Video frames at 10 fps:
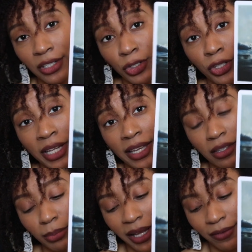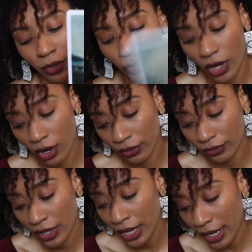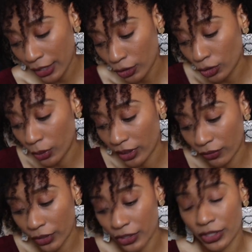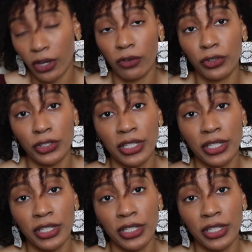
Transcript: You're taking the blindfold off and you're doing it for yourself. You're